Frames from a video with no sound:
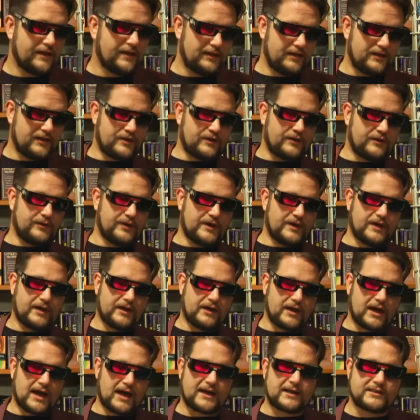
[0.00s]
you know,
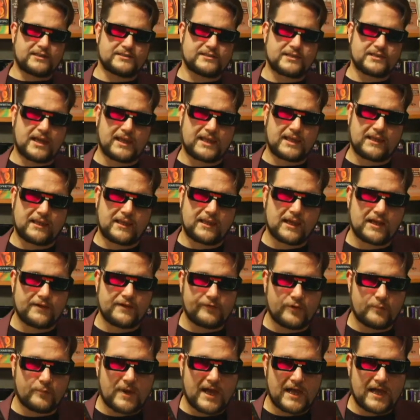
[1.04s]
I can kind
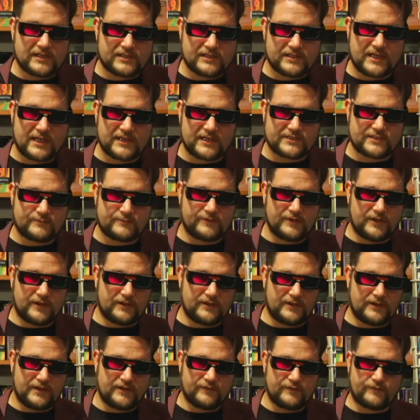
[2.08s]
of imagine how some of
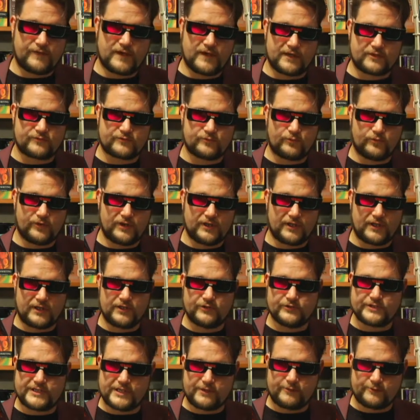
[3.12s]
the effects and
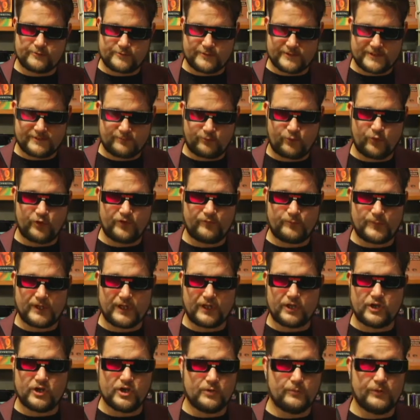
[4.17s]
kill sequences would have
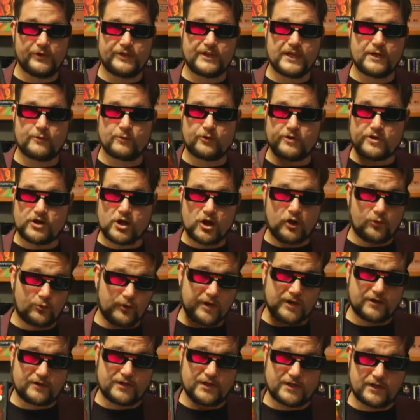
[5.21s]
been good, but they were
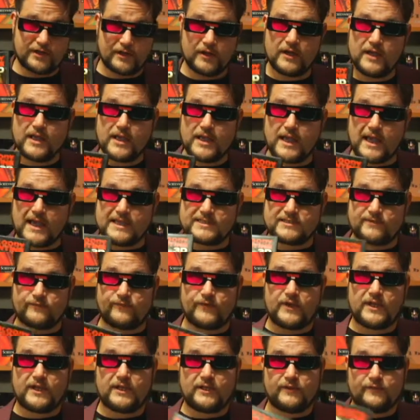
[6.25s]
nowhere near as
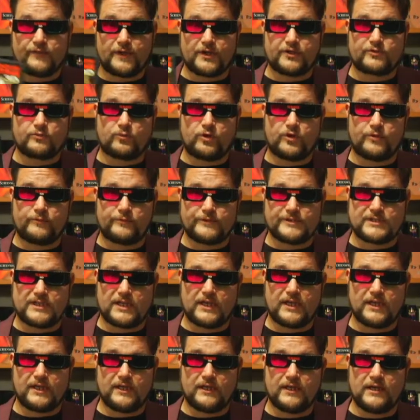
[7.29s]
inventive as what was
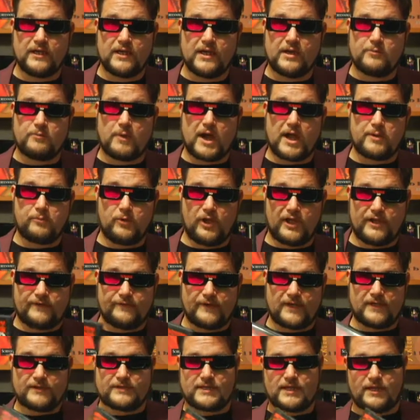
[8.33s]
in My Bloody
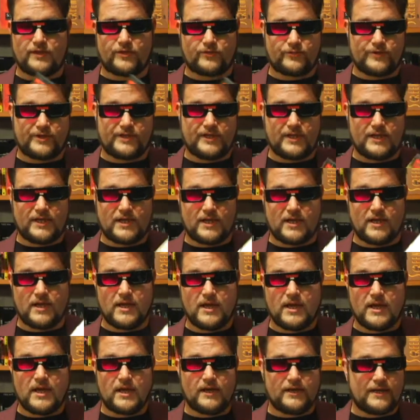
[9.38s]
Valentine 3D.
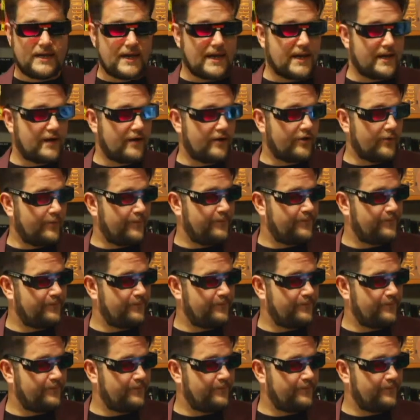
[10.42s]
Now,